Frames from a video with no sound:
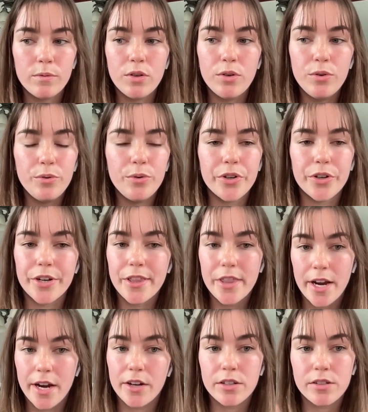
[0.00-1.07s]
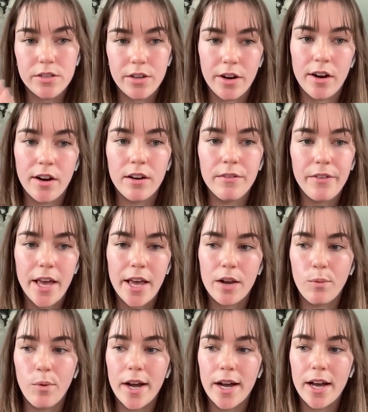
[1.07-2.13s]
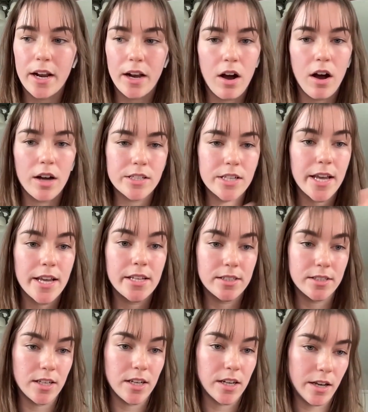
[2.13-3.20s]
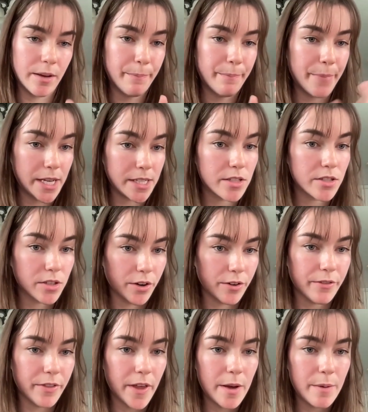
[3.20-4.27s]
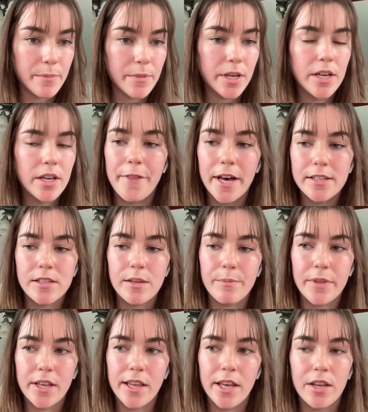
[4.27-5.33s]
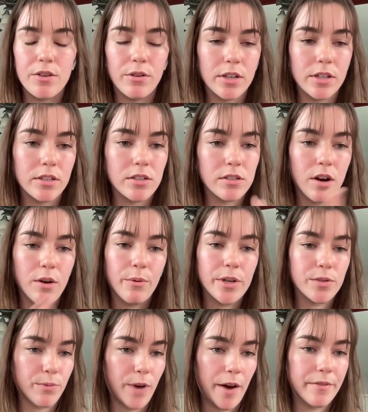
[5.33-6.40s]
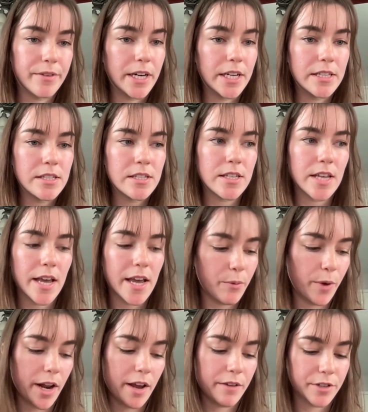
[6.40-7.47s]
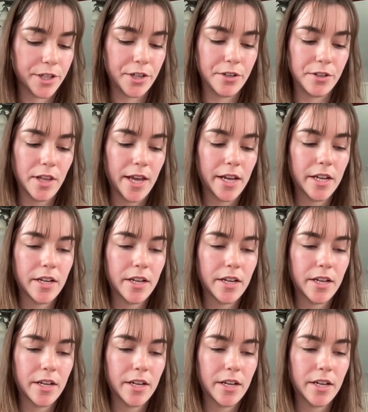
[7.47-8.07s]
who you're there to serve and what kind of content is going to best serve them. That's something that you can just always reference whenever you're like,